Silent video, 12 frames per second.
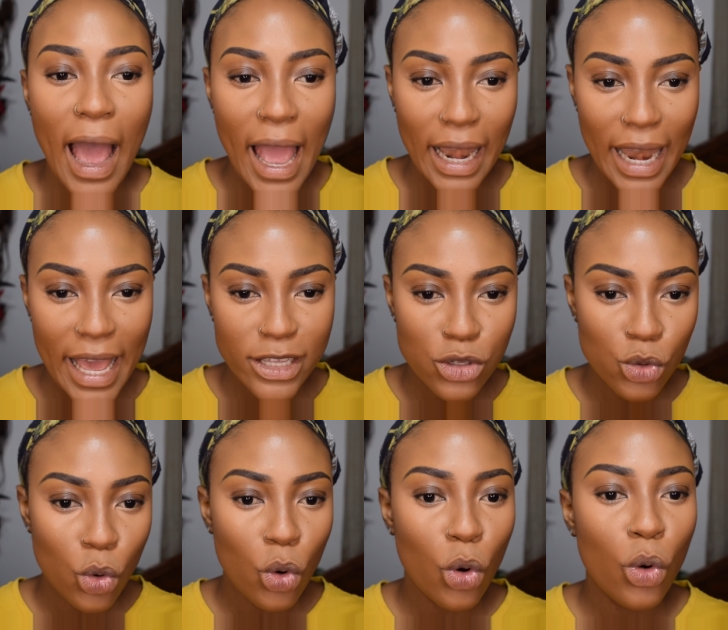I like to
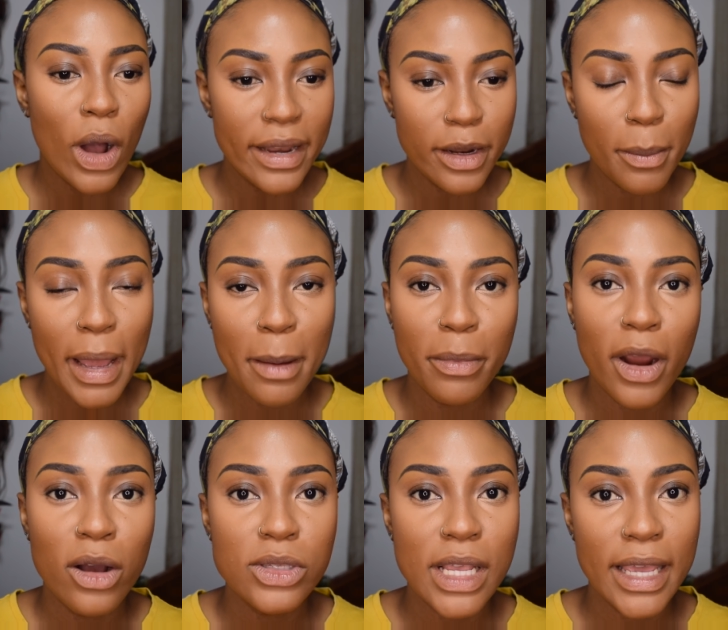go under my
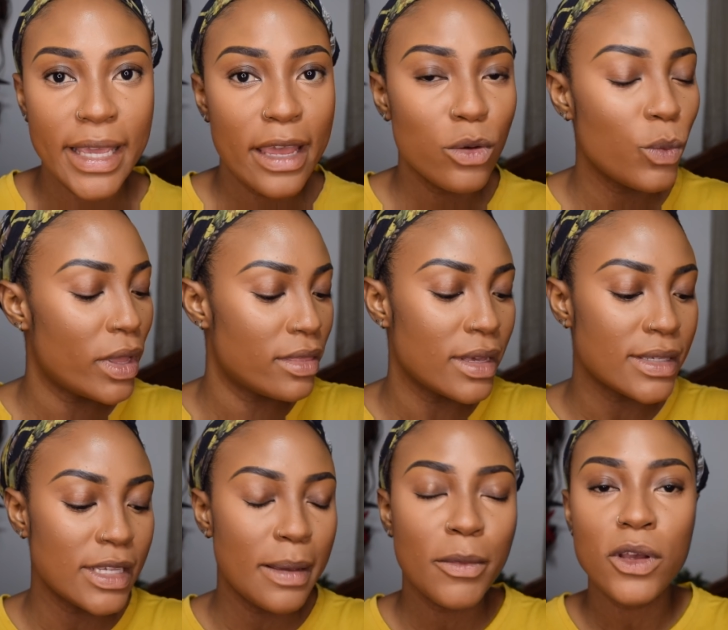brows again with the
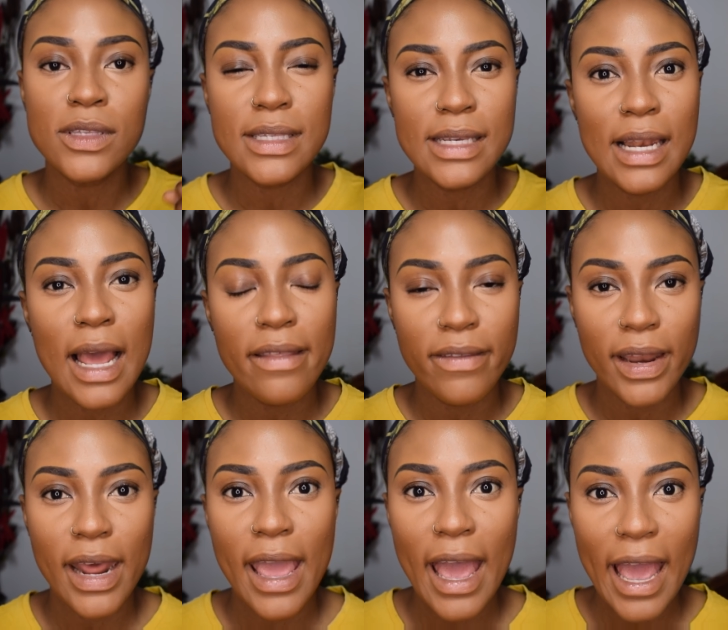same concealer that
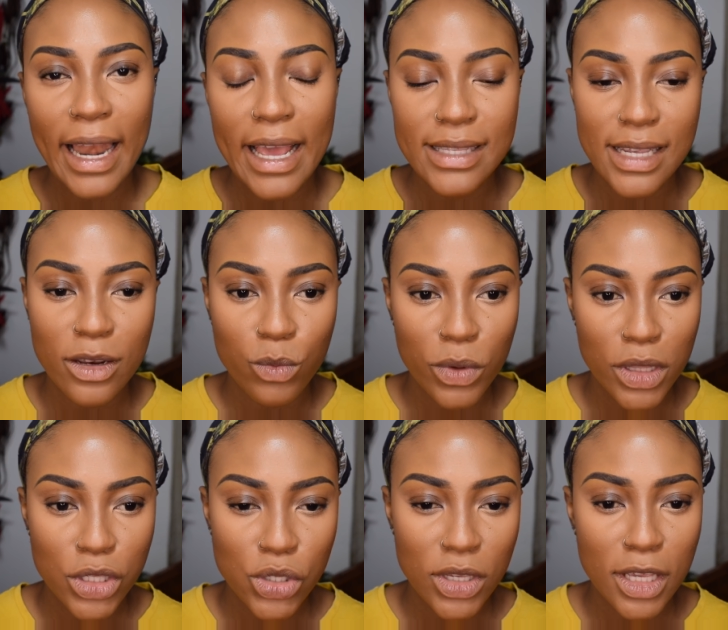I highlighted
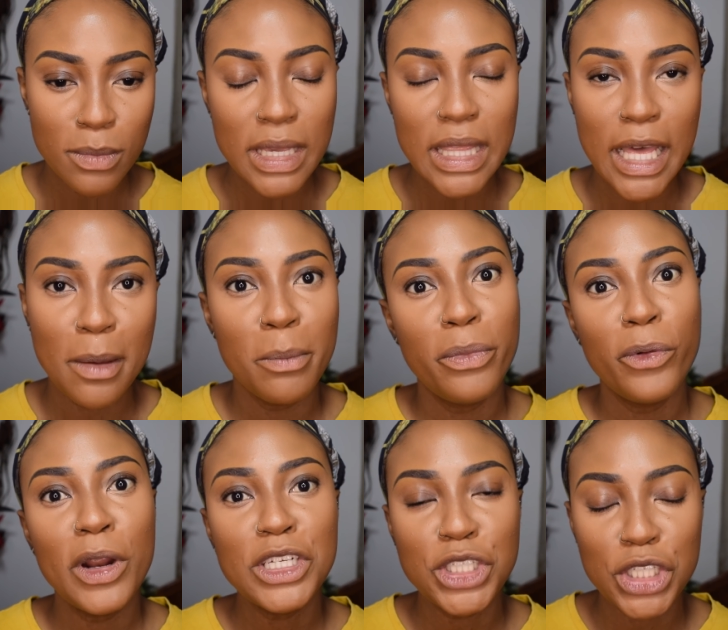with to give me the
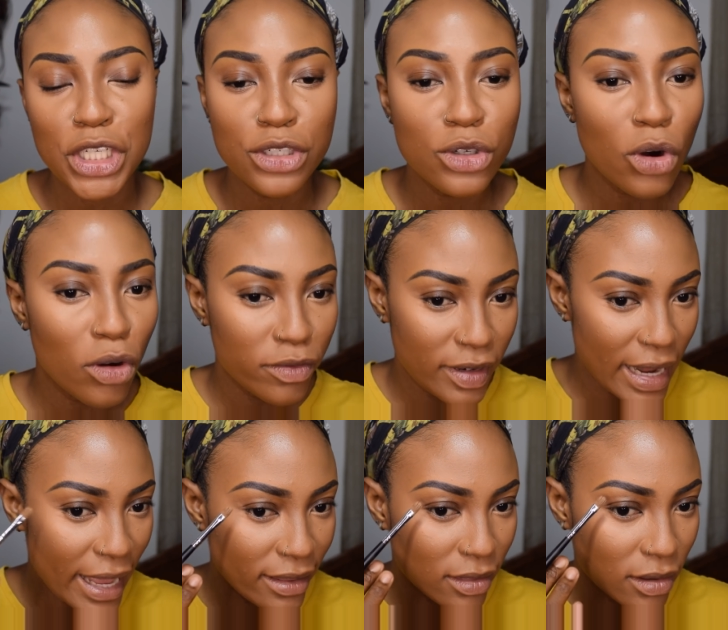impression of
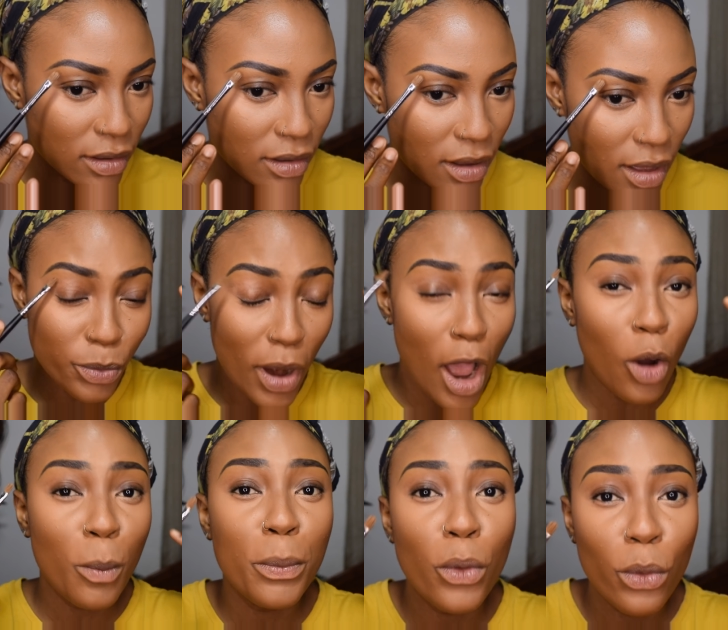like the
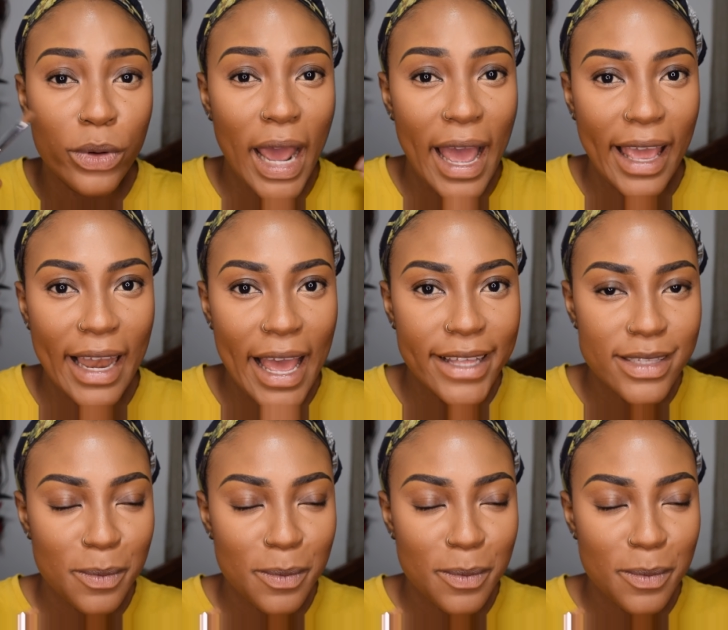brow bone highlight.